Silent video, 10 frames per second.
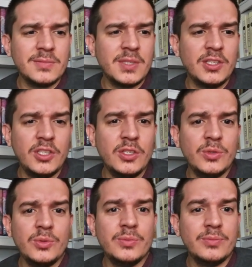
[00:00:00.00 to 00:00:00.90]
Do
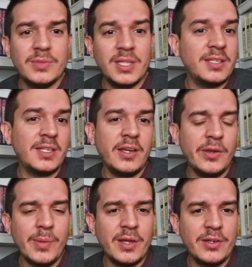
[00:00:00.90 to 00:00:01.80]
you think that Harry
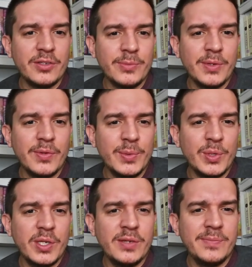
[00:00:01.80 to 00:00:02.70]
Potter should be
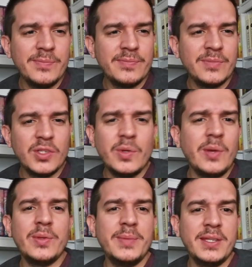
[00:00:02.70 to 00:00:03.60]
rebooted? Do you agree
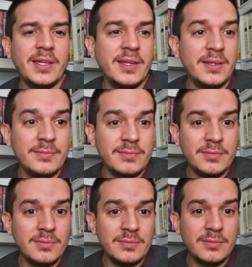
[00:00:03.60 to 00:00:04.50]
with me that
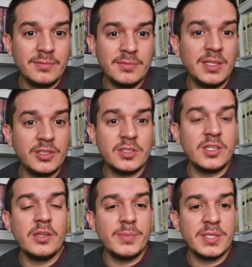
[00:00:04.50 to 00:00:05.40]
it's just
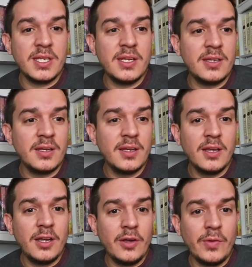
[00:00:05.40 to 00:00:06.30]
another mistake
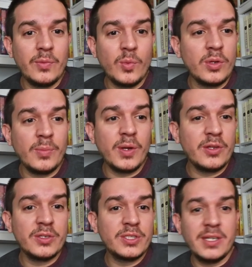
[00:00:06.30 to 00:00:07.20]
around Warner
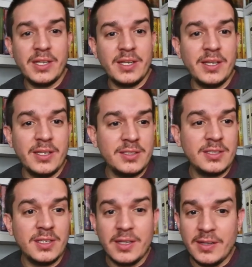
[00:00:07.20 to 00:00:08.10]
Brothers? And
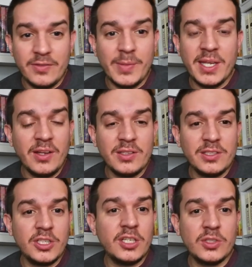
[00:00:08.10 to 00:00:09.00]
if they're making all these
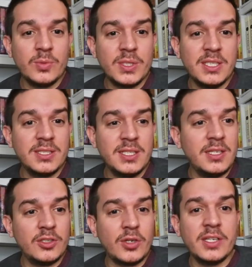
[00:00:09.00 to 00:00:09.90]
changes with DC and
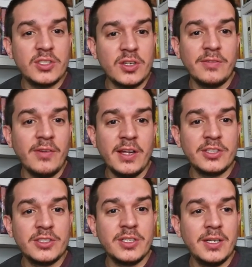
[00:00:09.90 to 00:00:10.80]
trying to start
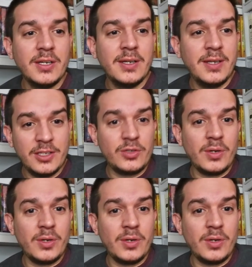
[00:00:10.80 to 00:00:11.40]
fresh, and